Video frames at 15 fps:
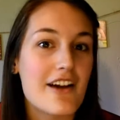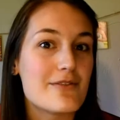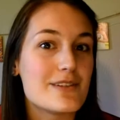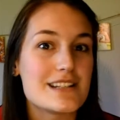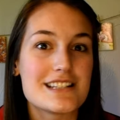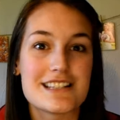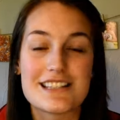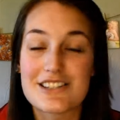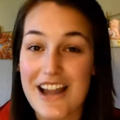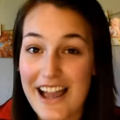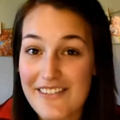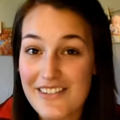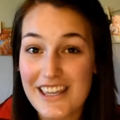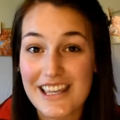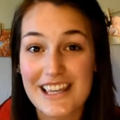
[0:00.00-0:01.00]
I've been
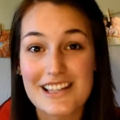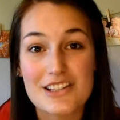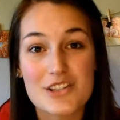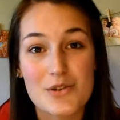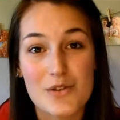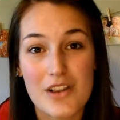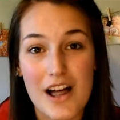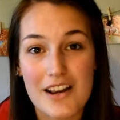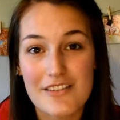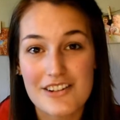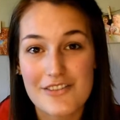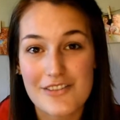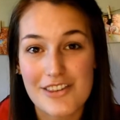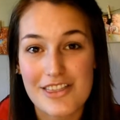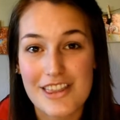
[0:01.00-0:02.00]
diving into a lot of
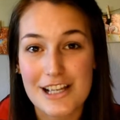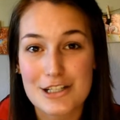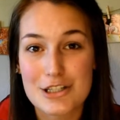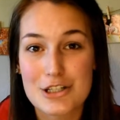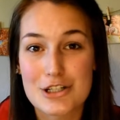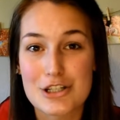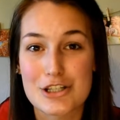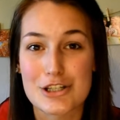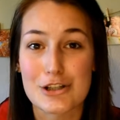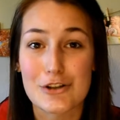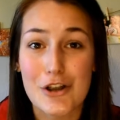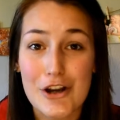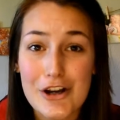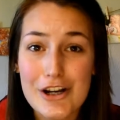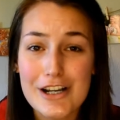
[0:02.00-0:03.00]
different things to just
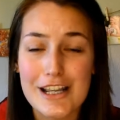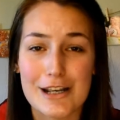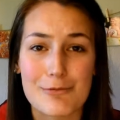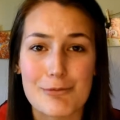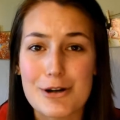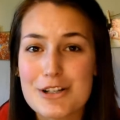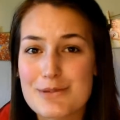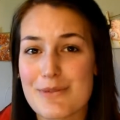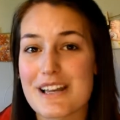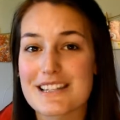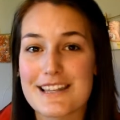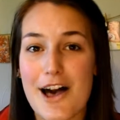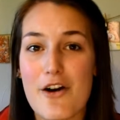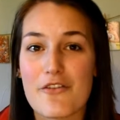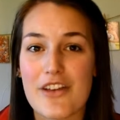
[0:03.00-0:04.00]
learn and immerse
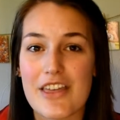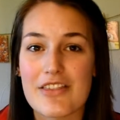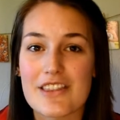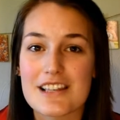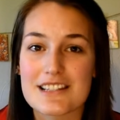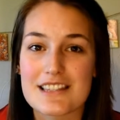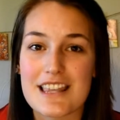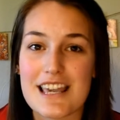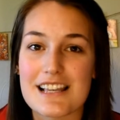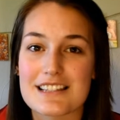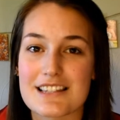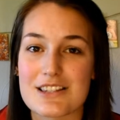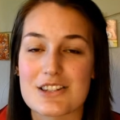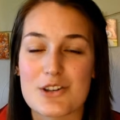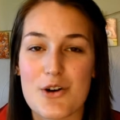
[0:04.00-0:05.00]
myself in these
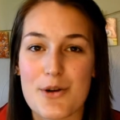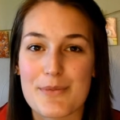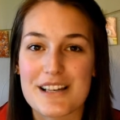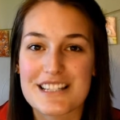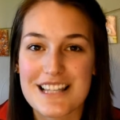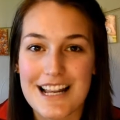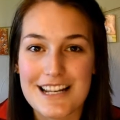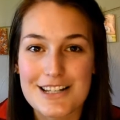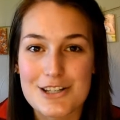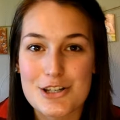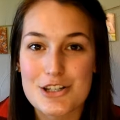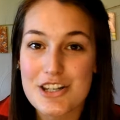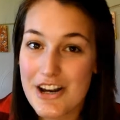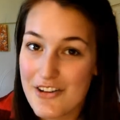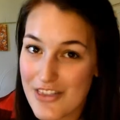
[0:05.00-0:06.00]
things, and so I'm excited to
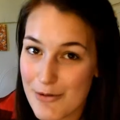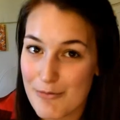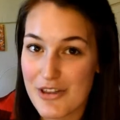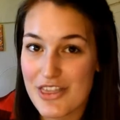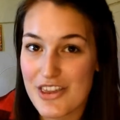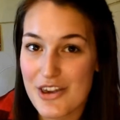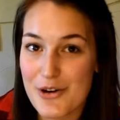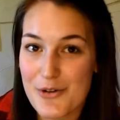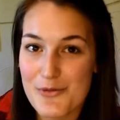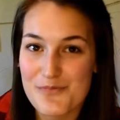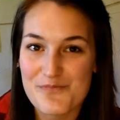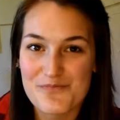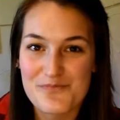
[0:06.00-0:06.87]
share them with you.